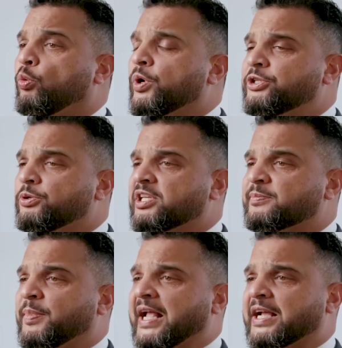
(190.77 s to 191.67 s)
We do
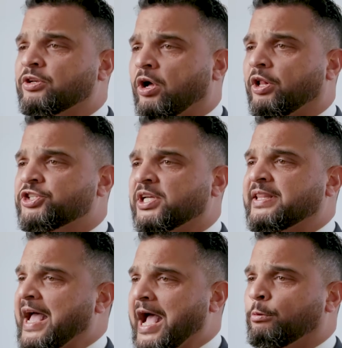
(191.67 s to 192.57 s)
this by
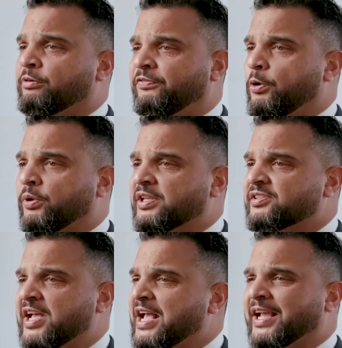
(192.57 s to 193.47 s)
acknowledging that our
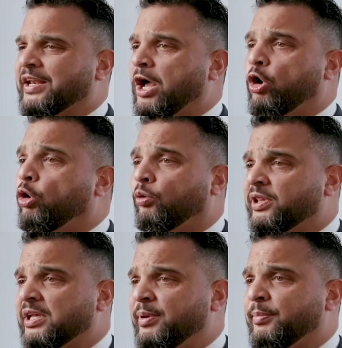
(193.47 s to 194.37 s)
focus cannot
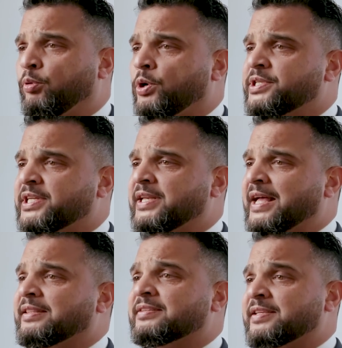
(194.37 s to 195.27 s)
only be pointed
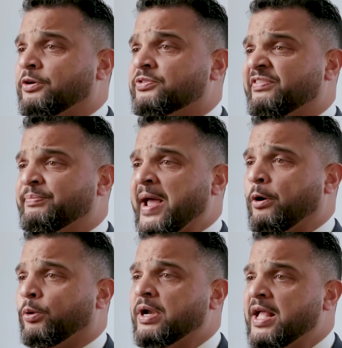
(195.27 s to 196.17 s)
at the centers of
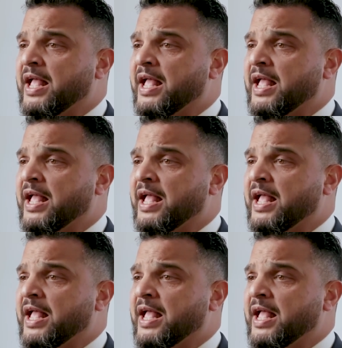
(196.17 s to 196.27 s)
power